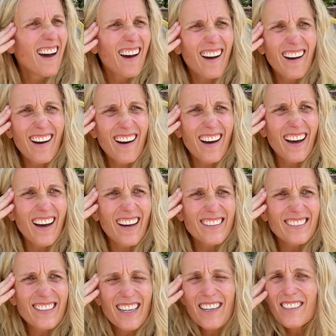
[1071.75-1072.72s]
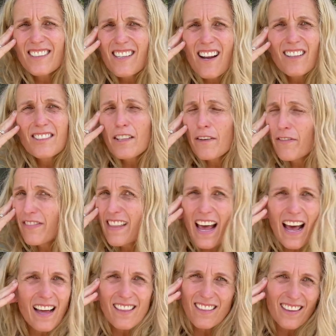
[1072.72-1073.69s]
There's lots of
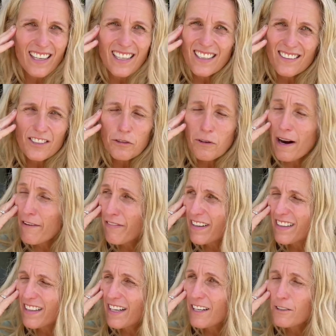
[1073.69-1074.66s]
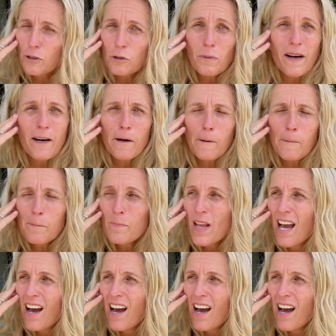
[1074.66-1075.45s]
death in traffic there as well.